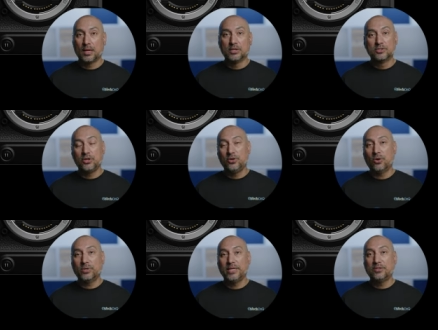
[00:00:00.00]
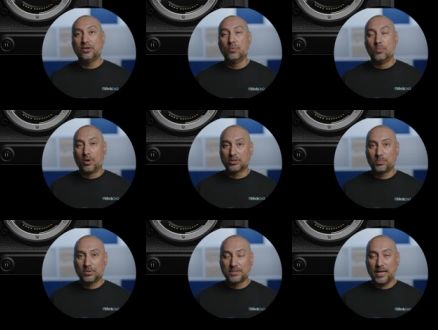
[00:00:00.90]
So you don't need to do
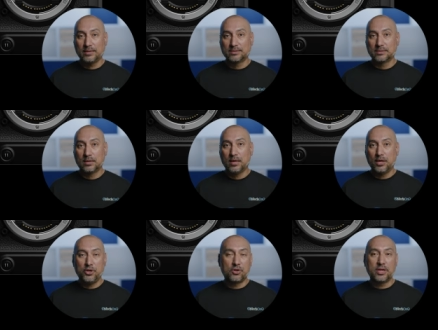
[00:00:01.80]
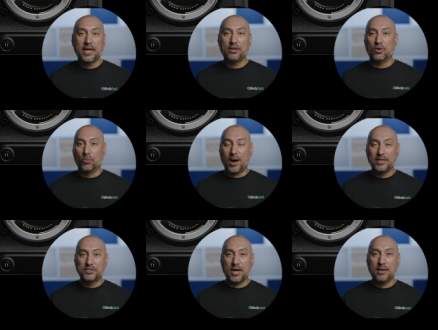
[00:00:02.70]
multiple takes. You can get your
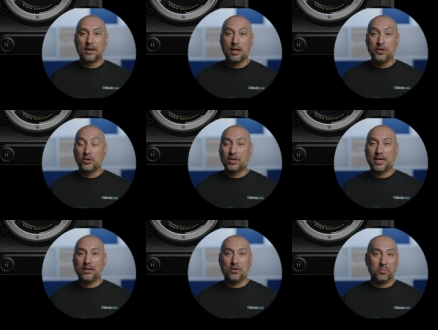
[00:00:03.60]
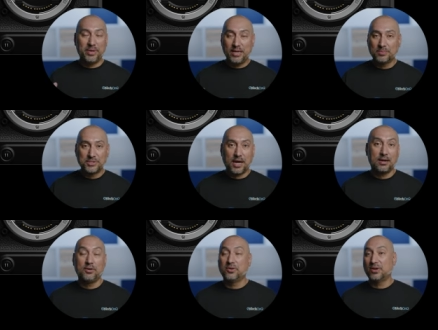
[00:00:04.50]
wide shot, you can get your medium
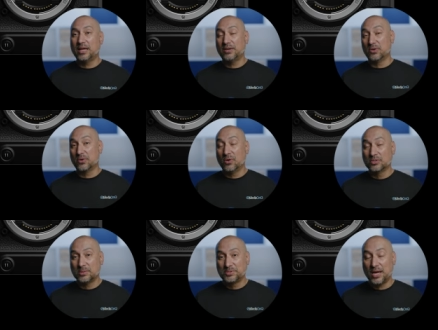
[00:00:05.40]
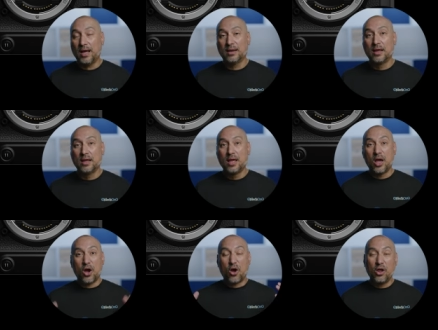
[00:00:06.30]
shot, you can get your close-up shot
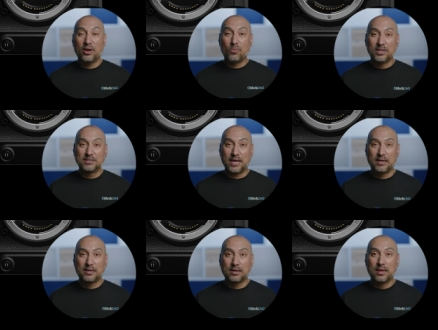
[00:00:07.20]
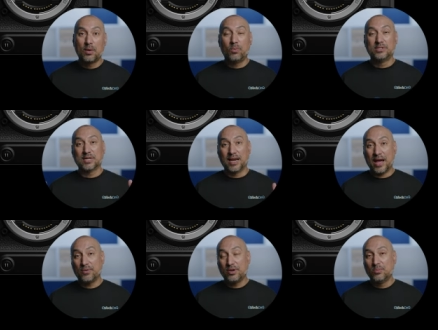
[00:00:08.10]
all in one take, which
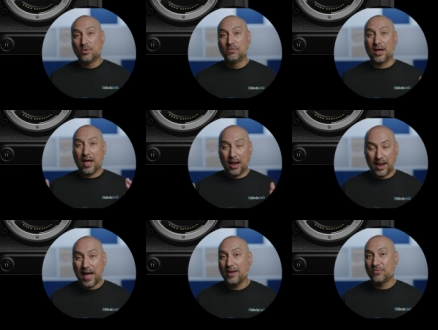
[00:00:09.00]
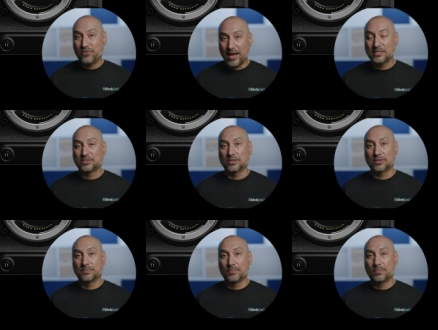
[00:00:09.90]
allow you to move a lot faster.